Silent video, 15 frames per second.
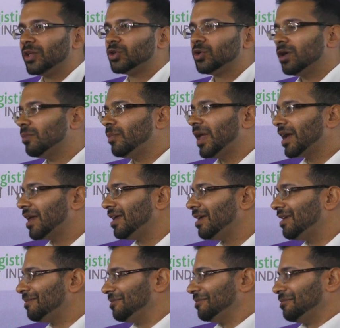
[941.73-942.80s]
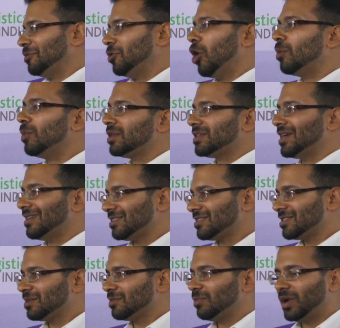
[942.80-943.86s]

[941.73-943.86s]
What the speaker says: do not make any normal sense,